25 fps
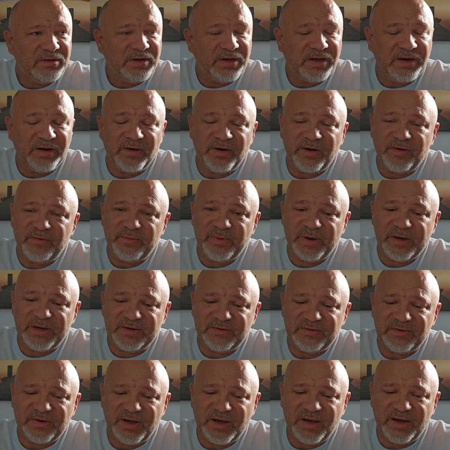you know,
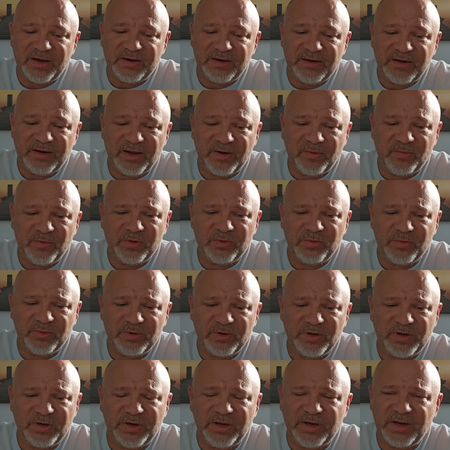everybody's like, you know, we're
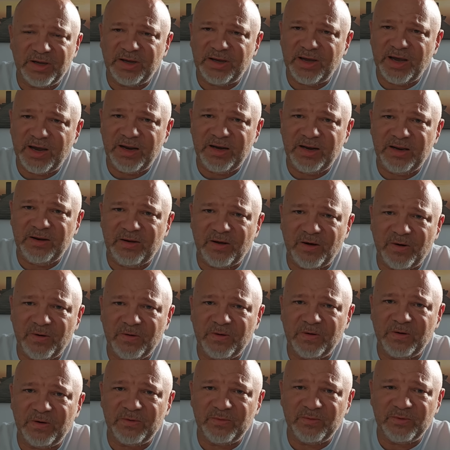looking at Katie
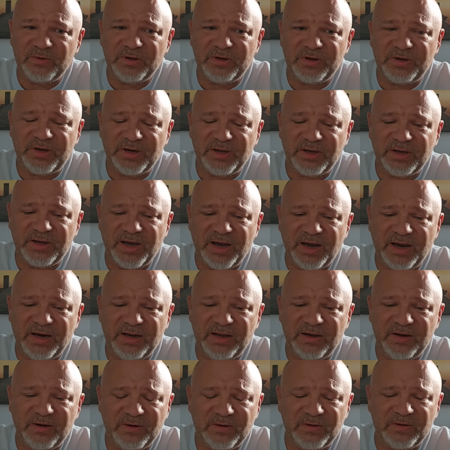hard. We're looking at
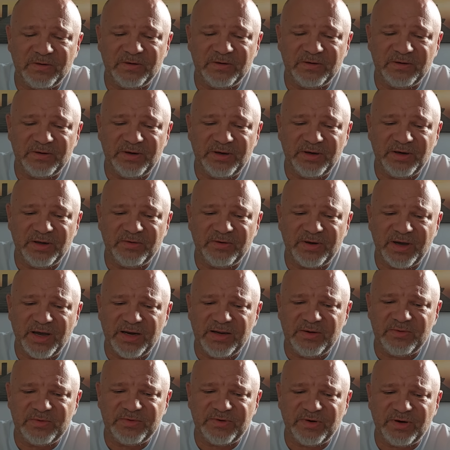Katie hard. You know,
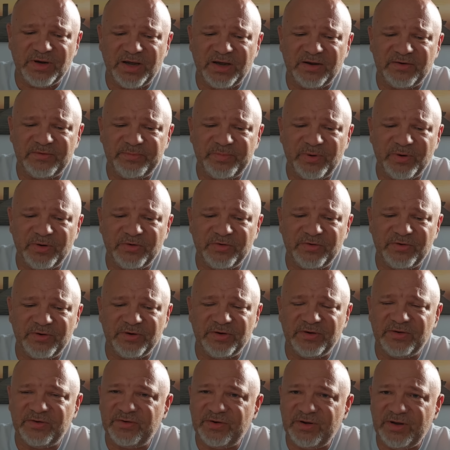Katie was the last person
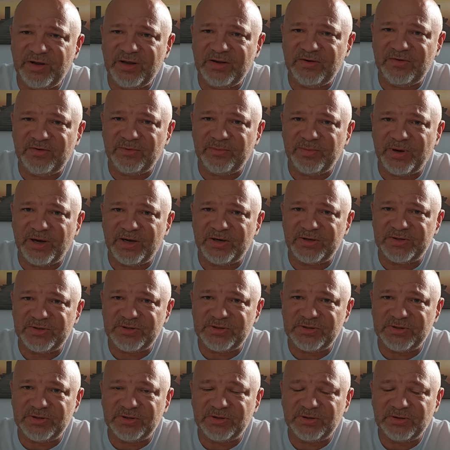to see
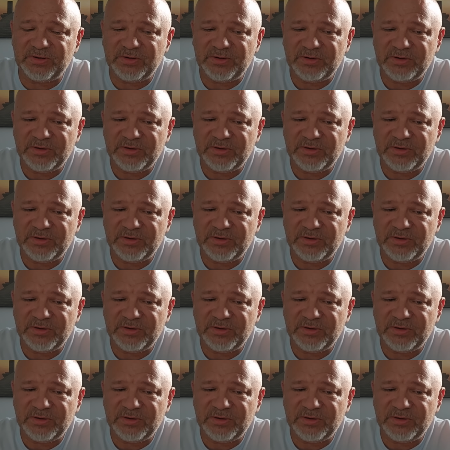Sebastian.